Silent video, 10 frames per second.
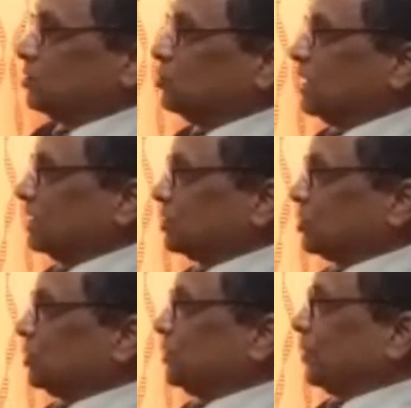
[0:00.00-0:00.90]
do not
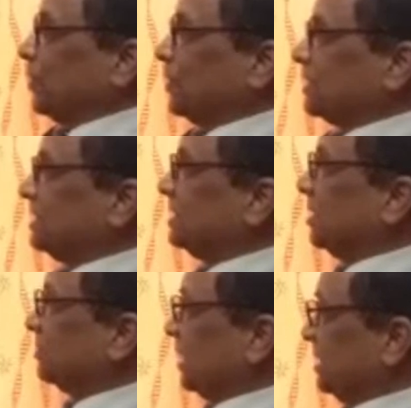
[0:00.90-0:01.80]
show the properties
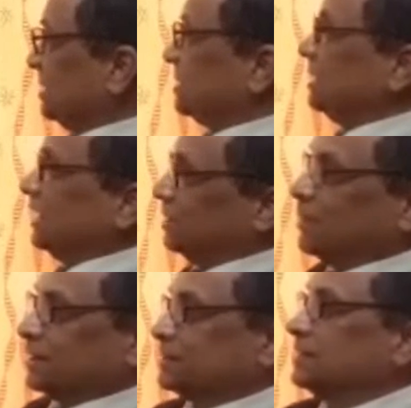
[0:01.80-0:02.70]
of transition
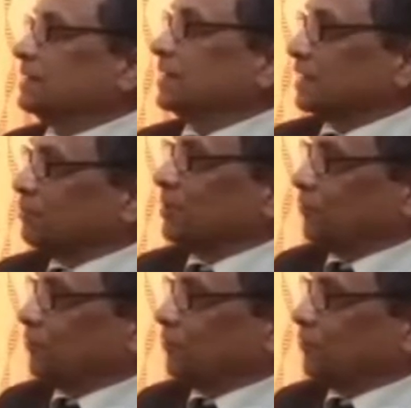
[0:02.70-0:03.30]
elements. Number